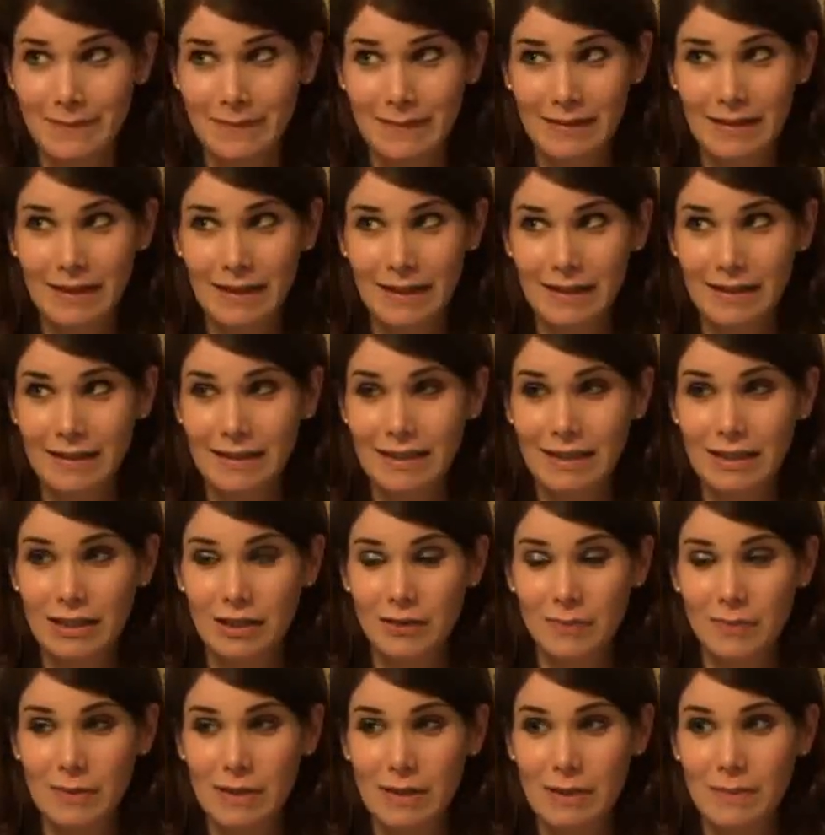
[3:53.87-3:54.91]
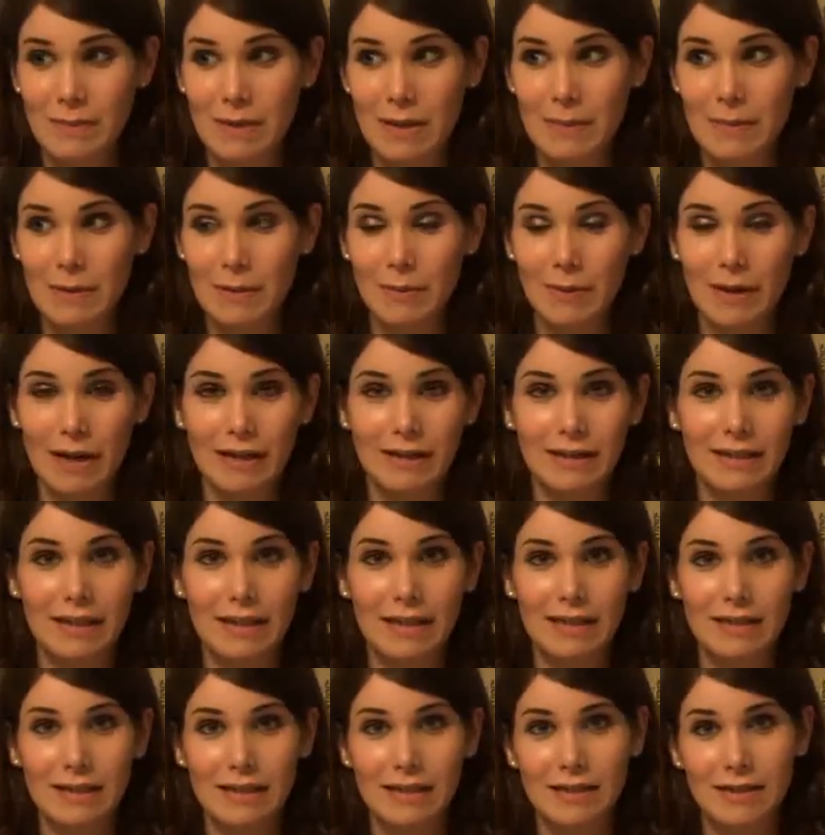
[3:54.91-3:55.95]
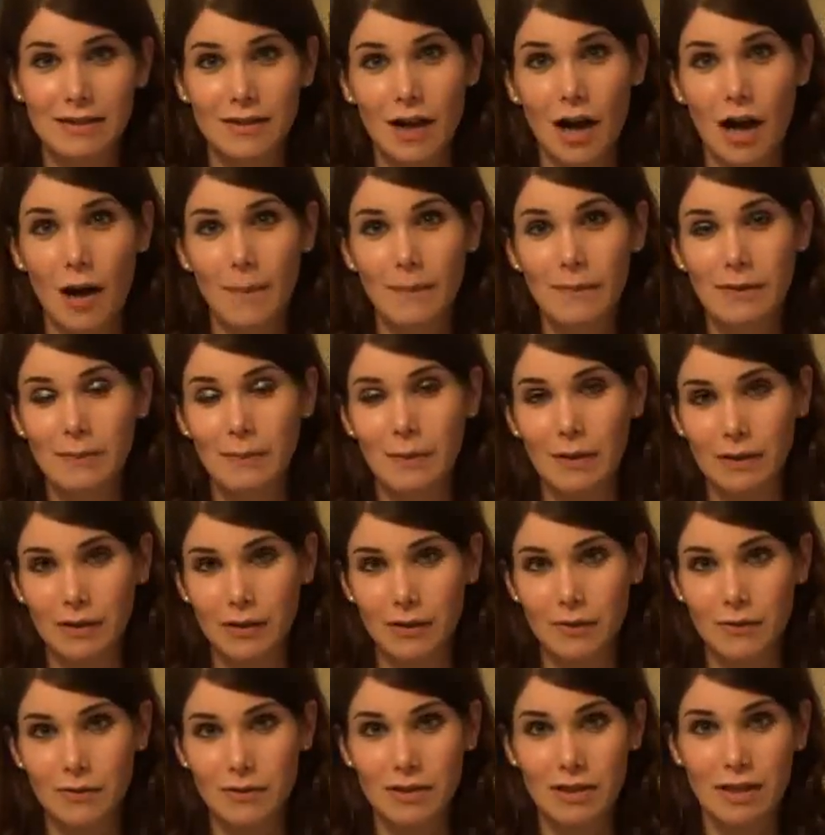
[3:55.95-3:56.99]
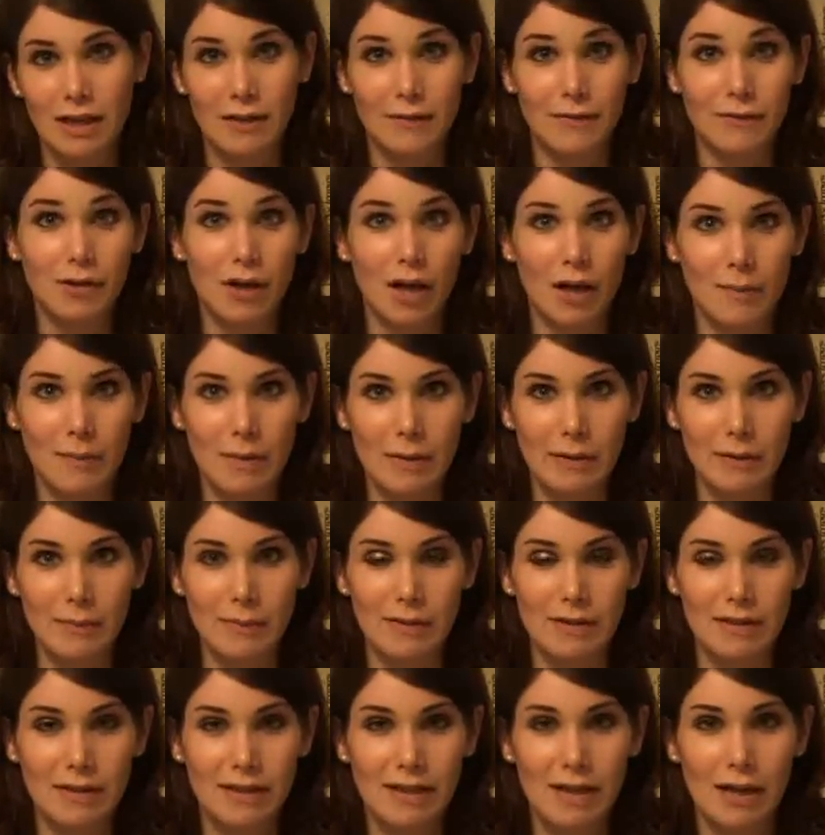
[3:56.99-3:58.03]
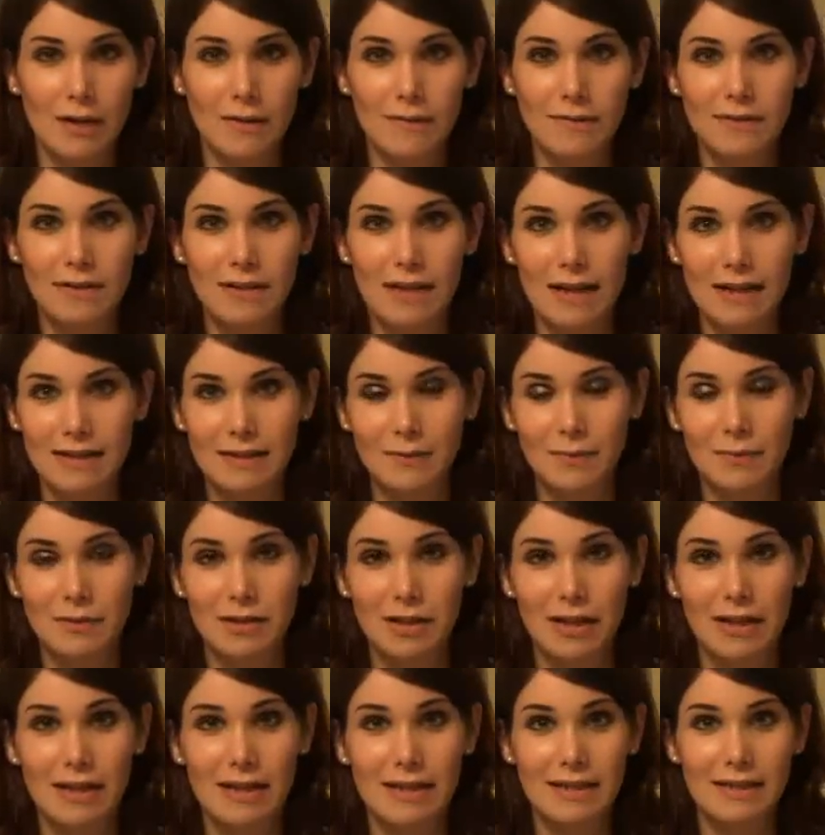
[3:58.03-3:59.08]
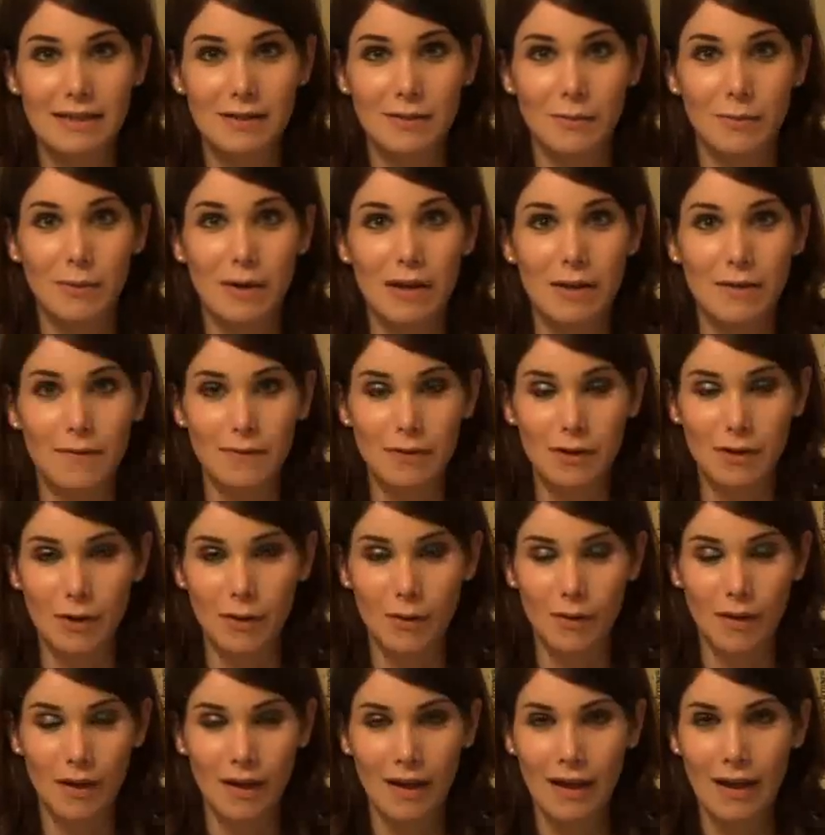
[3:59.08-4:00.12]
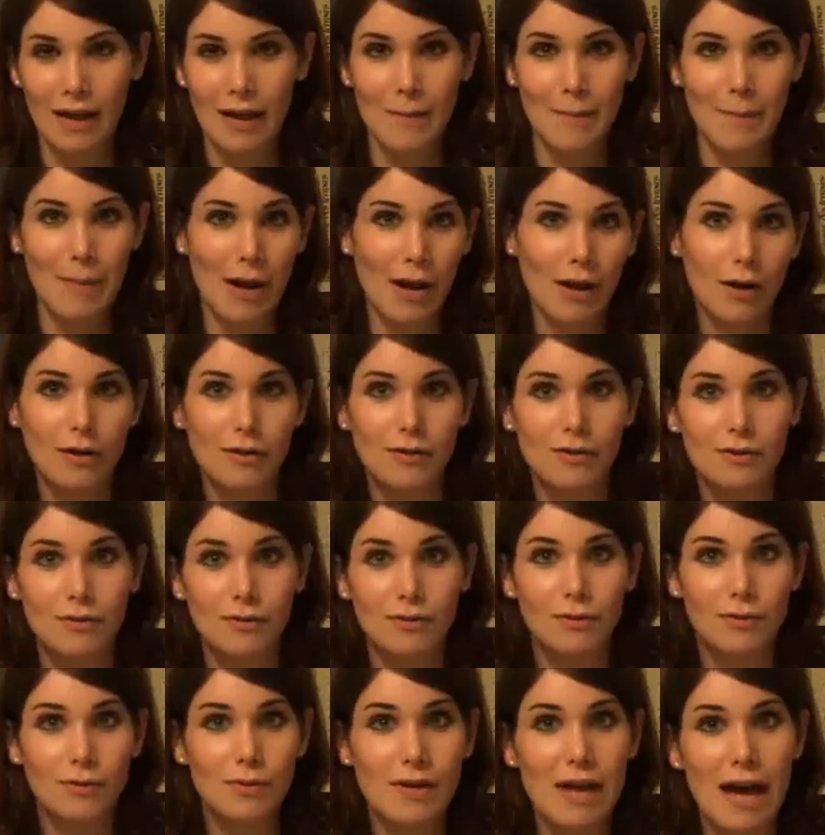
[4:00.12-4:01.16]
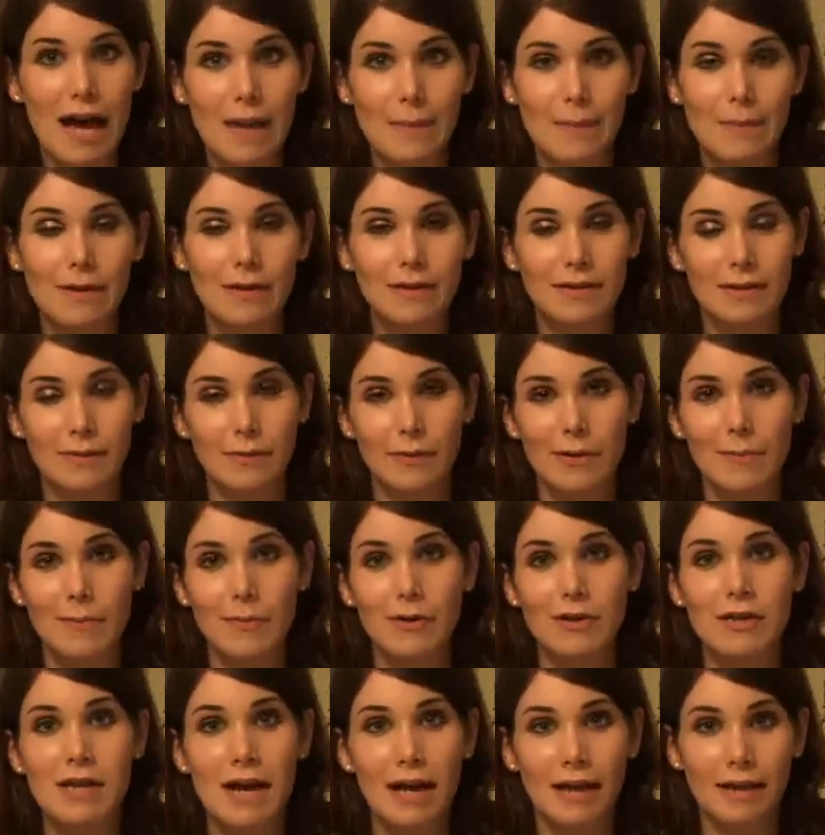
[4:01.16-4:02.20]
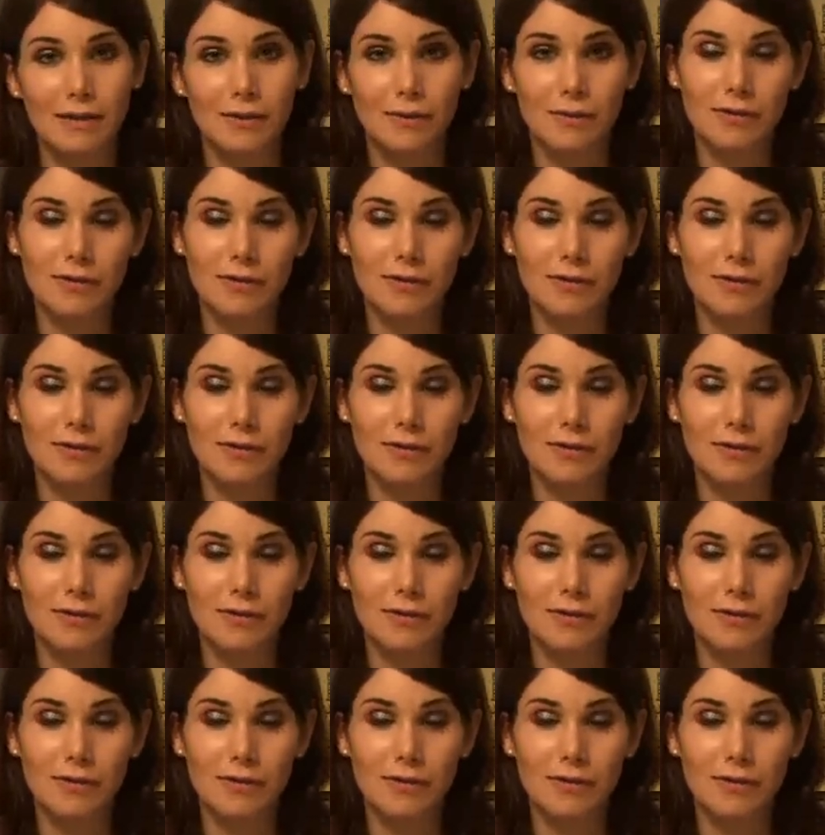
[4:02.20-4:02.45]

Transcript: didn't teach me maybe what I think is optimal. She kind of taught me to be scared of sex, which I guess is a way of, parents do that because they want to protect their